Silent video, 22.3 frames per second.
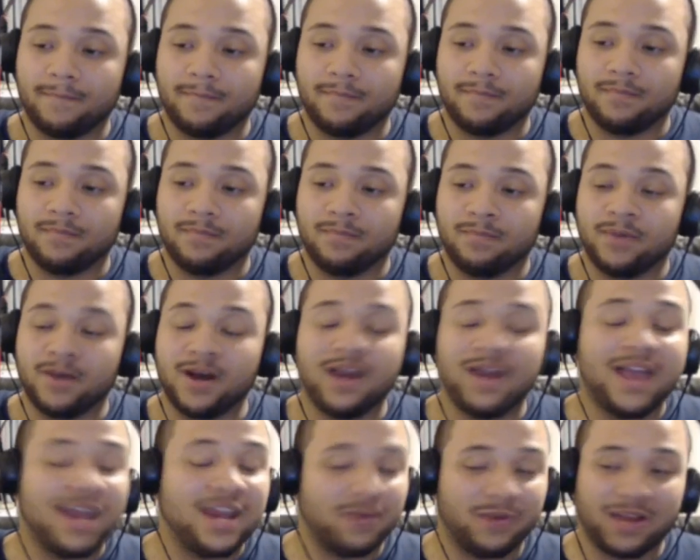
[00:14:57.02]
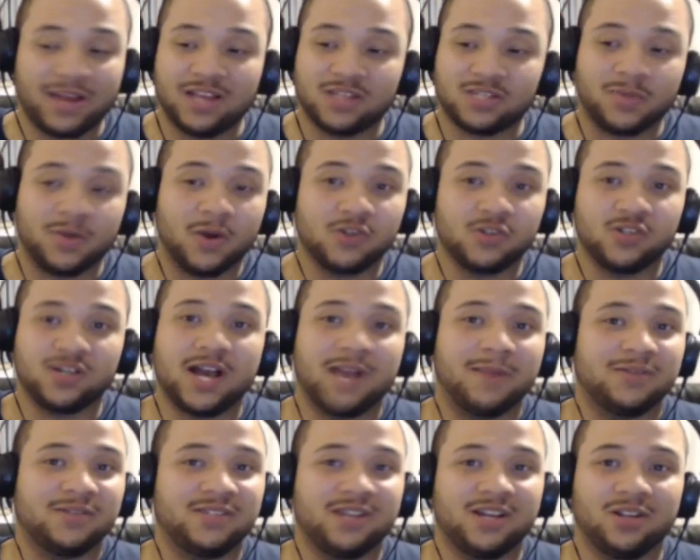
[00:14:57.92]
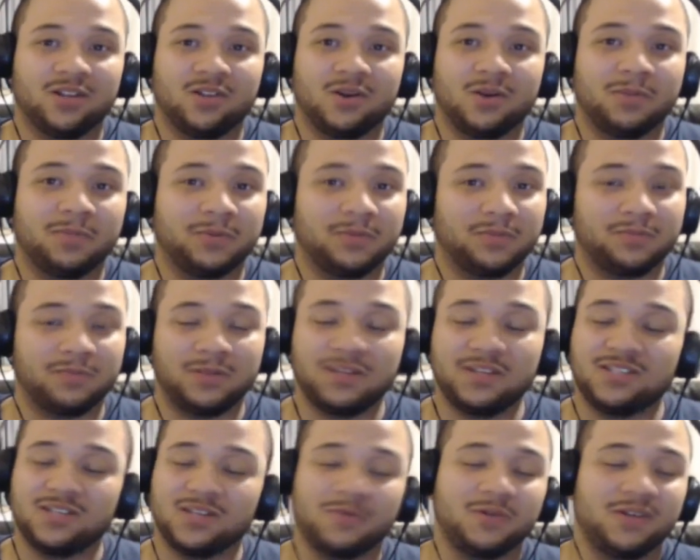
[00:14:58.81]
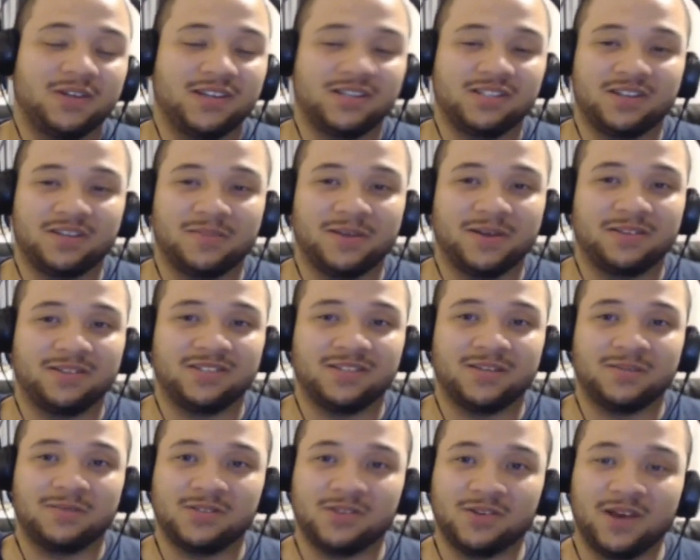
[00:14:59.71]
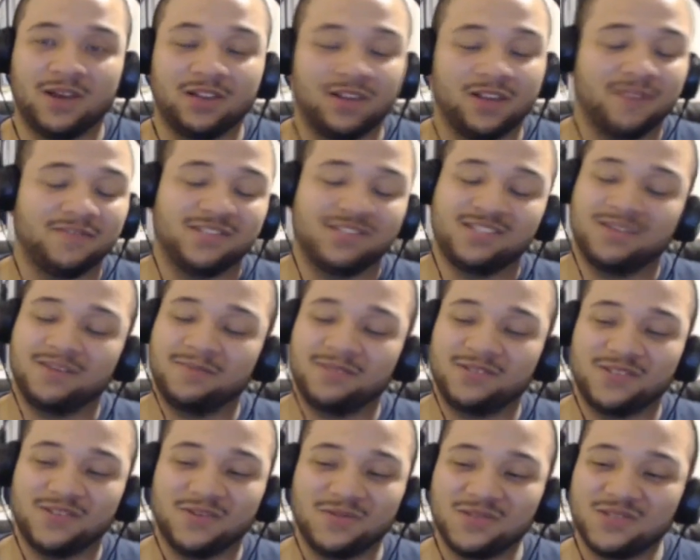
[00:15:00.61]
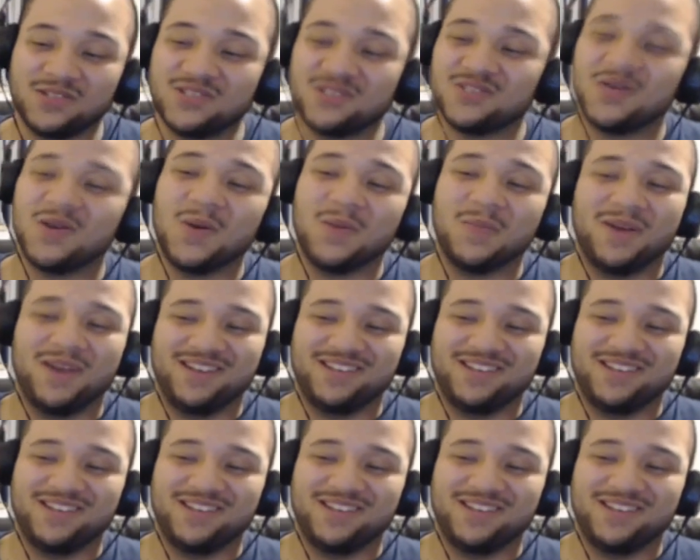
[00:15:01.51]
But anyway, guys, post your comments down below. Please tell me what you guys think about this episode. I love this episode so much.